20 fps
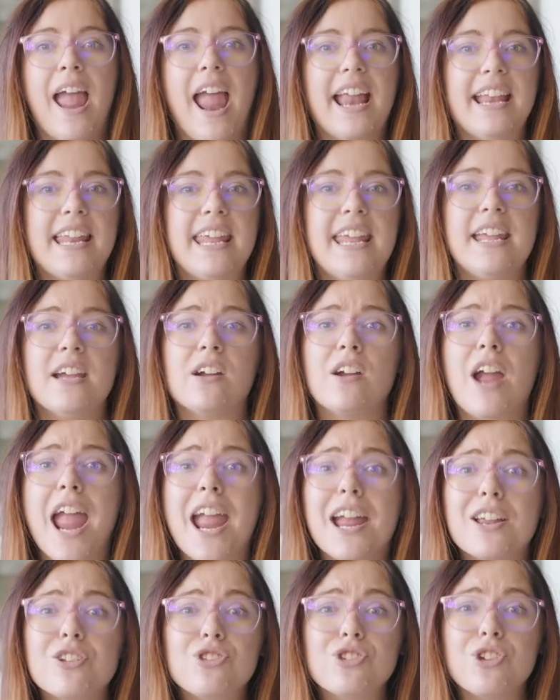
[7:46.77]
and hear
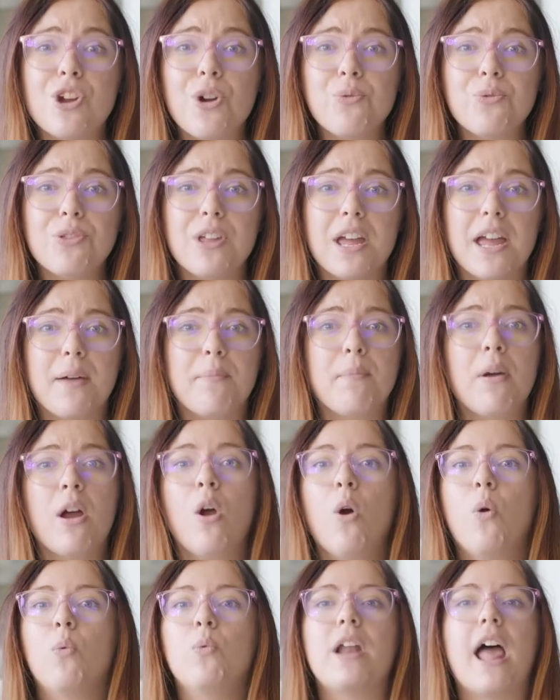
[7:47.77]
and show them
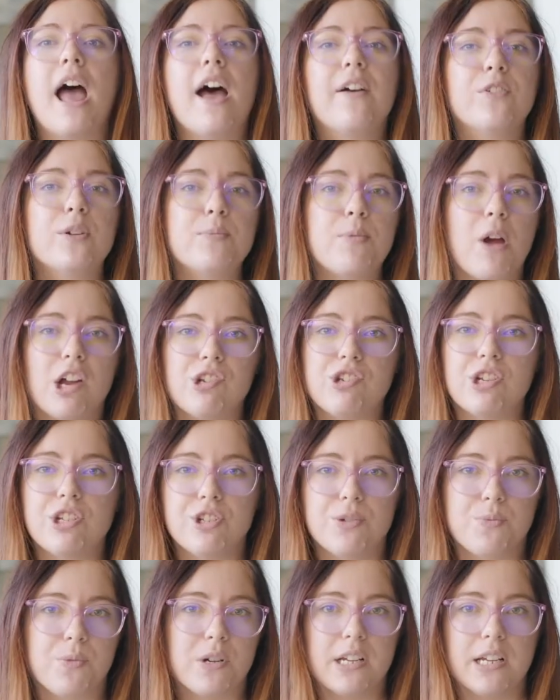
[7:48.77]
whatever project
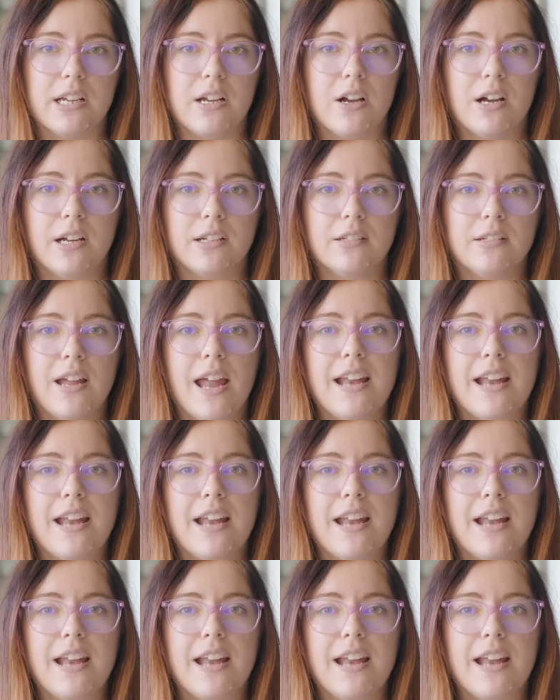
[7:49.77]
you're working on.